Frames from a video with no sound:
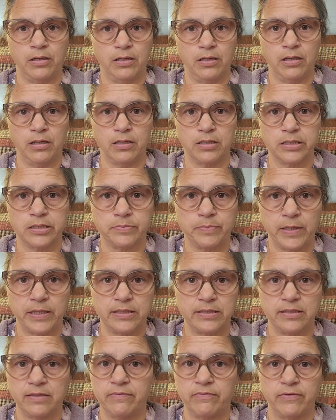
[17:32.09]

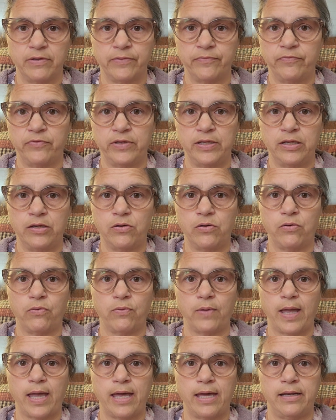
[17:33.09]
expensive video
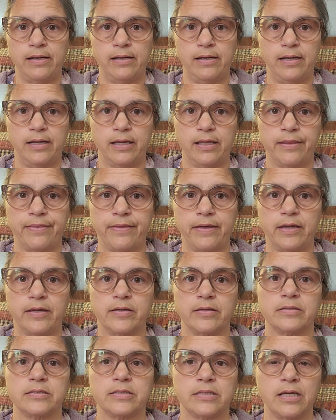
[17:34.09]
editing
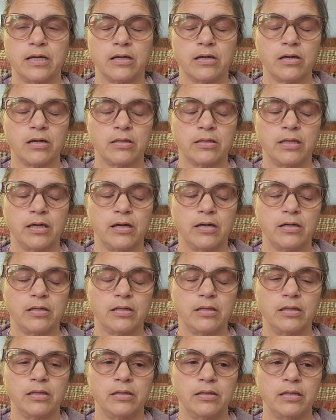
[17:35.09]
things
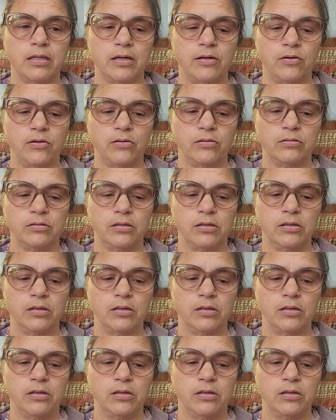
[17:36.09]
that'll